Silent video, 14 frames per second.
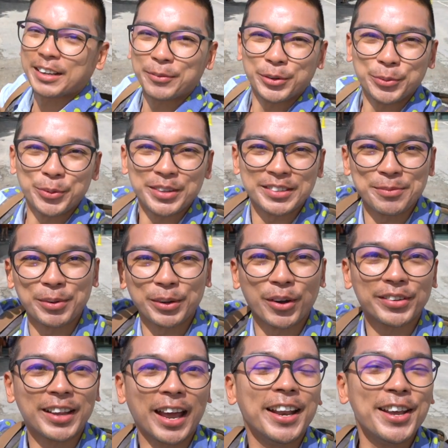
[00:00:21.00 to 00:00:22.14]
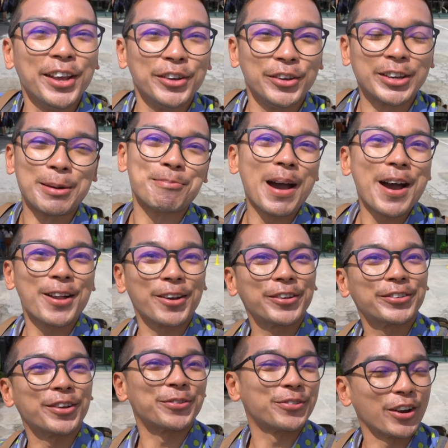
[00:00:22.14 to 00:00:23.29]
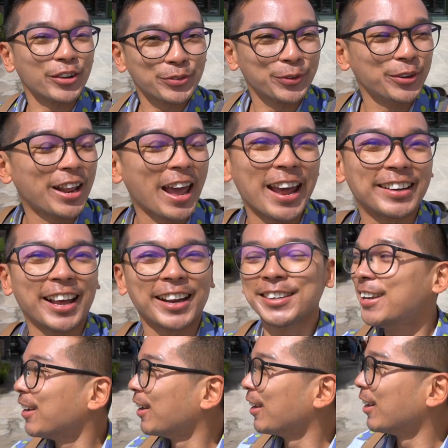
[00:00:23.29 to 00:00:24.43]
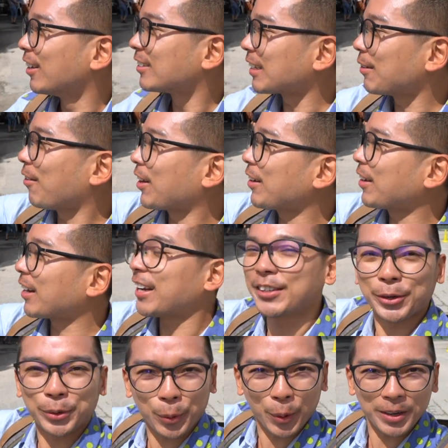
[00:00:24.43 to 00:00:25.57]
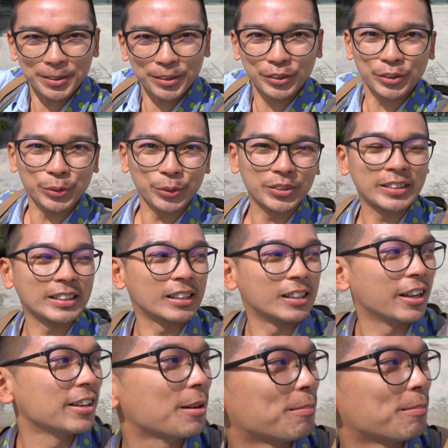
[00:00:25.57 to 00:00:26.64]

come to visit because uh, you can buy a lot of fresh food, and then some of them can take the tour to learn